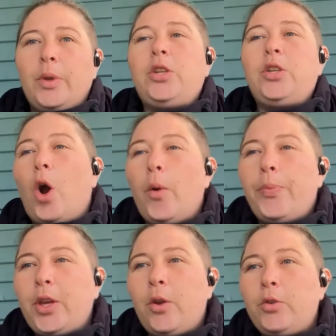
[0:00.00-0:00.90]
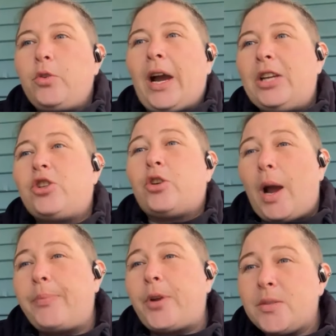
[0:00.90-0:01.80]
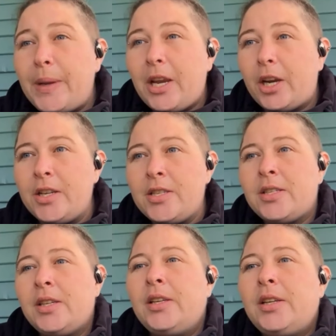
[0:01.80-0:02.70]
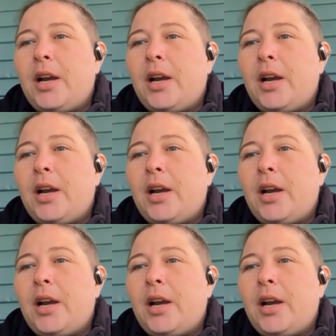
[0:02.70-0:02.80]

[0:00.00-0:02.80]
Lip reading: We do hope that you do not interrupt our speakers.